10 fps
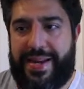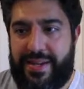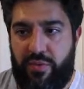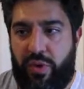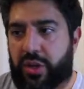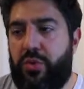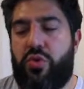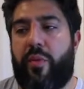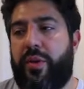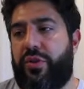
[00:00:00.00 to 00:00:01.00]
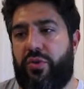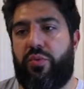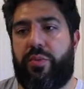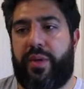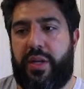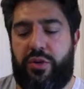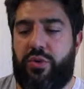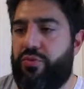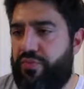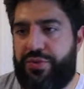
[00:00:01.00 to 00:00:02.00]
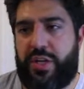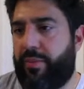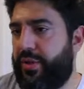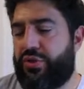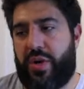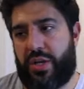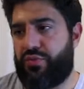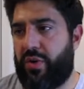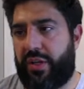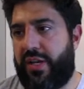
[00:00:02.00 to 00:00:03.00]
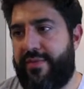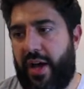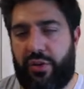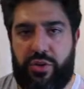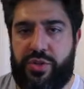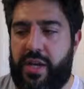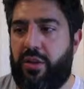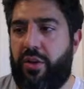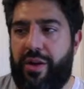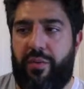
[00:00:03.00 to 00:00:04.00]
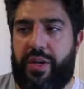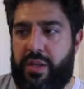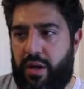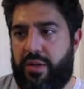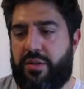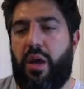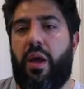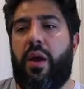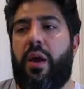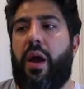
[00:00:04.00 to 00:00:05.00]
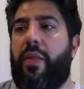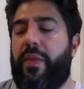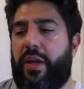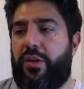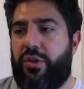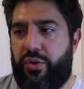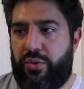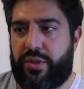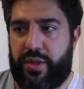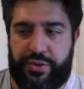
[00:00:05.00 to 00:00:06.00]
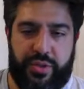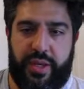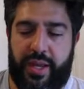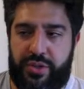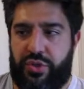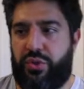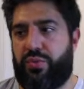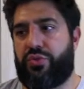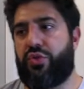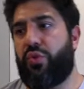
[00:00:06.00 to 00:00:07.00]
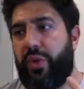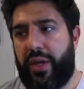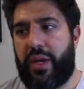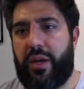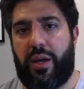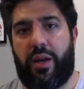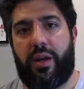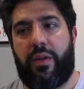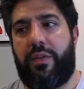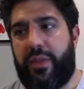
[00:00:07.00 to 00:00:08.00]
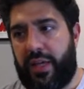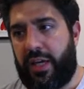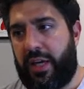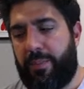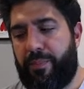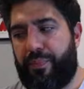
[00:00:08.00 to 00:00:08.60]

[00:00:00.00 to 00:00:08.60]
What you would normally do would be you would tlp-stress run key value, you take a look at what it does, and then you essentially get to tweak the